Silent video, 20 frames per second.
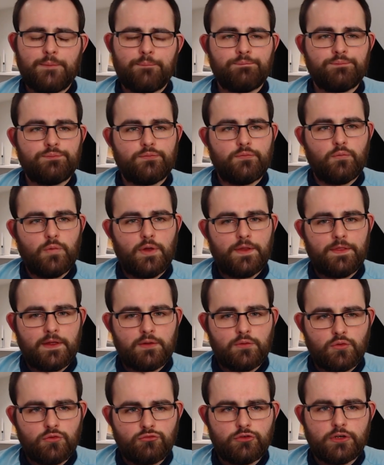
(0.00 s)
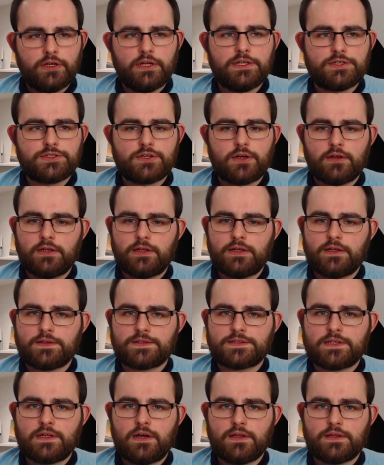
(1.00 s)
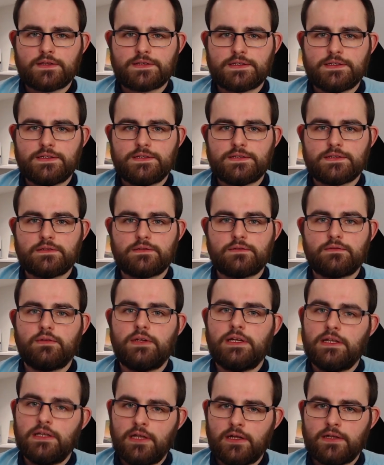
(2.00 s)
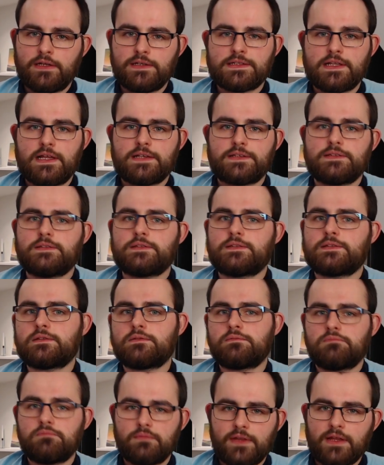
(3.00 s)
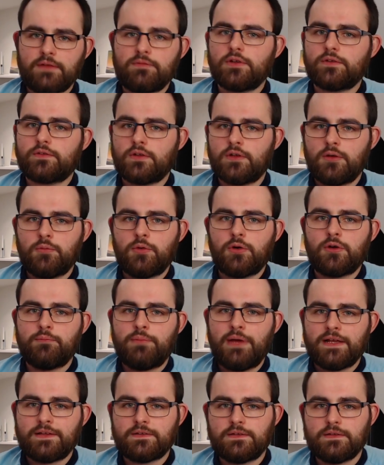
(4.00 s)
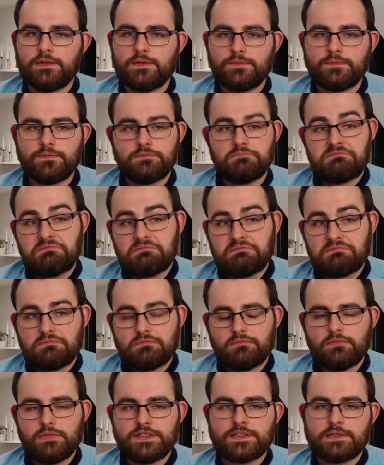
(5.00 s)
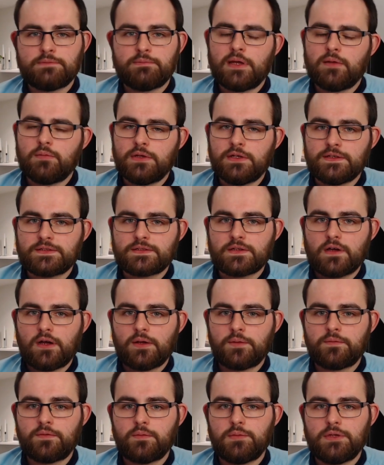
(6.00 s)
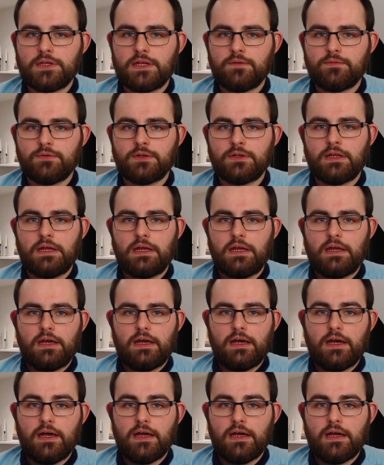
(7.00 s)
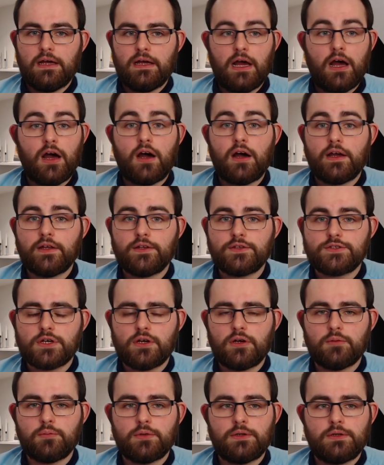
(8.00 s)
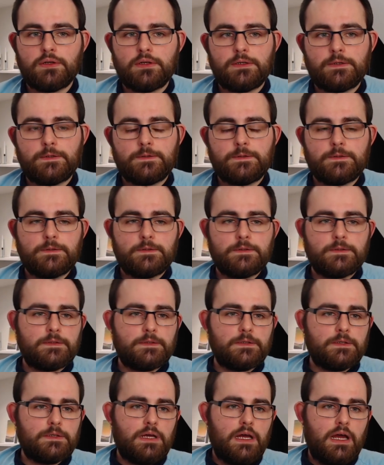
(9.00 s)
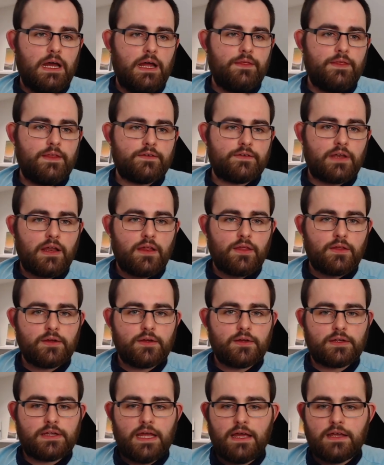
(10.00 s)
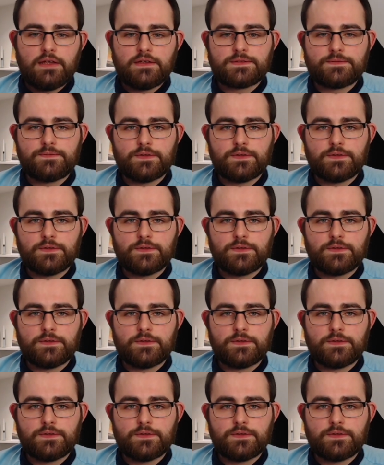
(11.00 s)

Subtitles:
when they were really struggling at the start of the season, he learnt his lessons and they've looked a lot more competitive. Is it maybe his time to be given a higher job? There's another case for